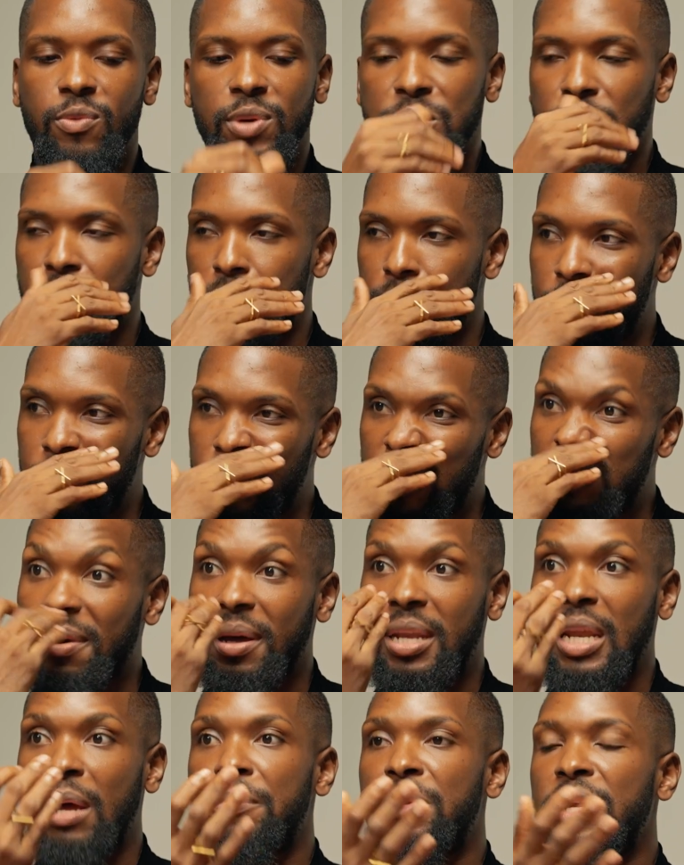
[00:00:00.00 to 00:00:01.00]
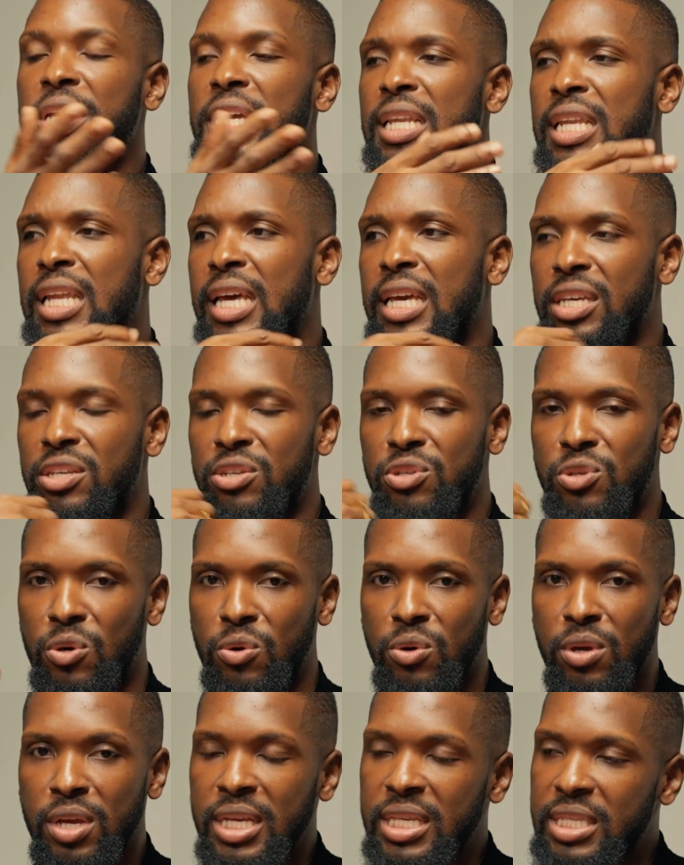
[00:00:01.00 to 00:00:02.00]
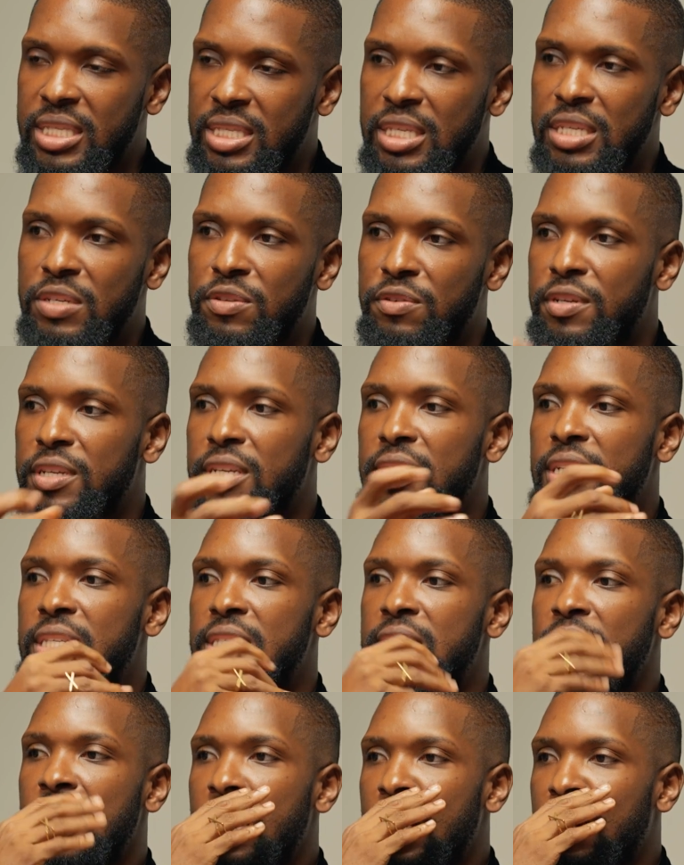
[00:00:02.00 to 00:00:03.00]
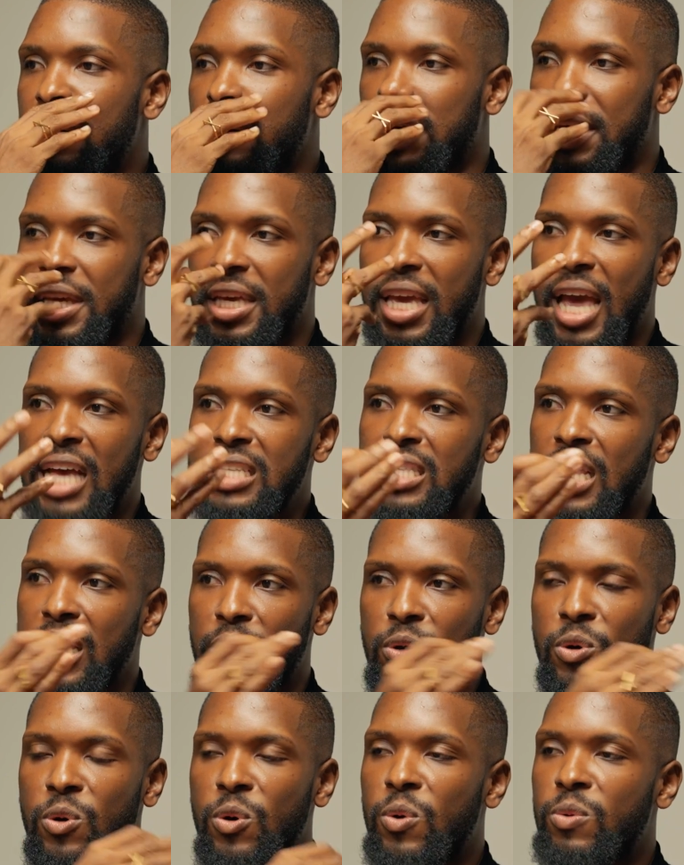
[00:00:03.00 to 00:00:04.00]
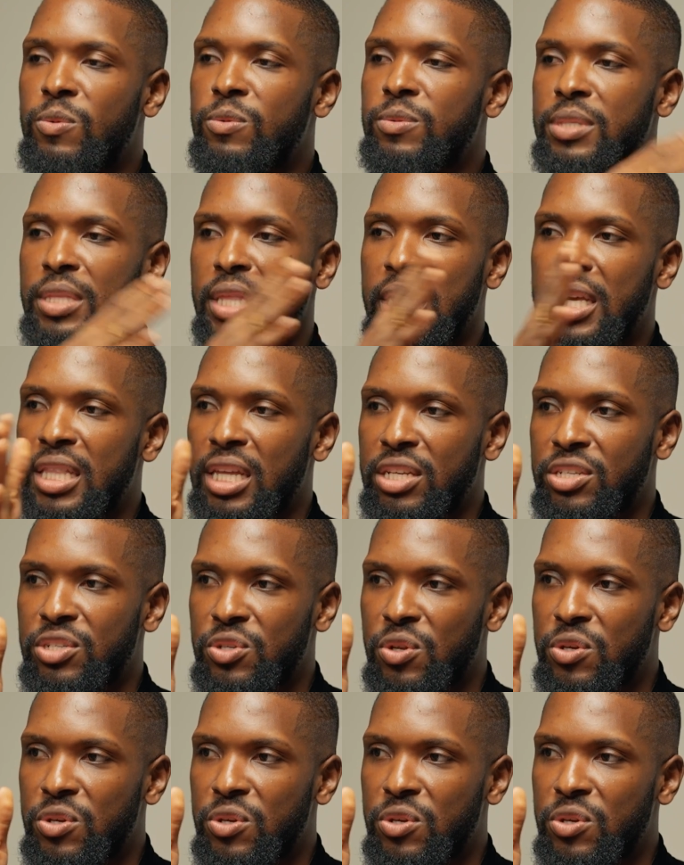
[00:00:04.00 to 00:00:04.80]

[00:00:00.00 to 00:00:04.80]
went on YouTube and are making series. Kiki has a whole thing that she